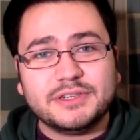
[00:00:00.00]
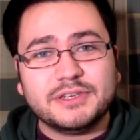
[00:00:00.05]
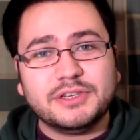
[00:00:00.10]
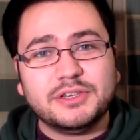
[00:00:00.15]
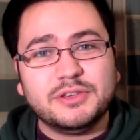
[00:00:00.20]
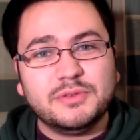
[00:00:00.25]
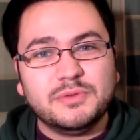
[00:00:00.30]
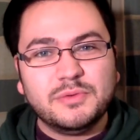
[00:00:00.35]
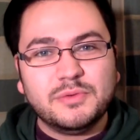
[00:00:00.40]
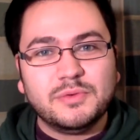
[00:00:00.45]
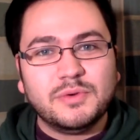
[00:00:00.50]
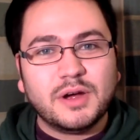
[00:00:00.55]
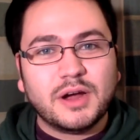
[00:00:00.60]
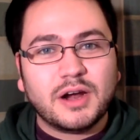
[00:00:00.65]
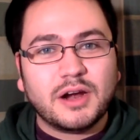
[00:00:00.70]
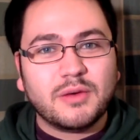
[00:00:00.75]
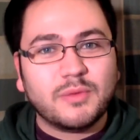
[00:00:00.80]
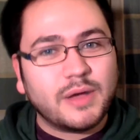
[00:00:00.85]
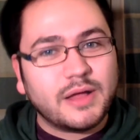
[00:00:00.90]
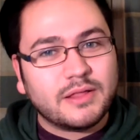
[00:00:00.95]
you
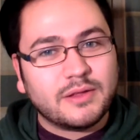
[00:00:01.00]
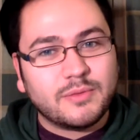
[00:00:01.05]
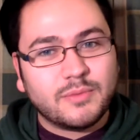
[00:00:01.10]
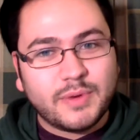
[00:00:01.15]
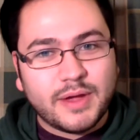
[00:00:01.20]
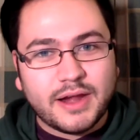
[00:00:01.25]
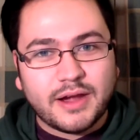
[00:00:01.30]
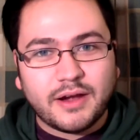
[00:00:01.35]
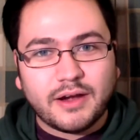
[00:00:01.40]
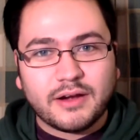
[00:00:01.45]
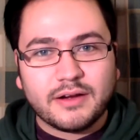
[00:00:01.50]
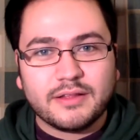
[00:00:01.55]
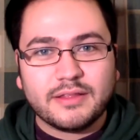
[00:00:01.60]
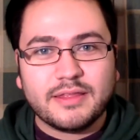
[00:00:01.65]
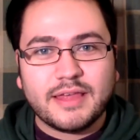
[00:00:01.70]
are well aware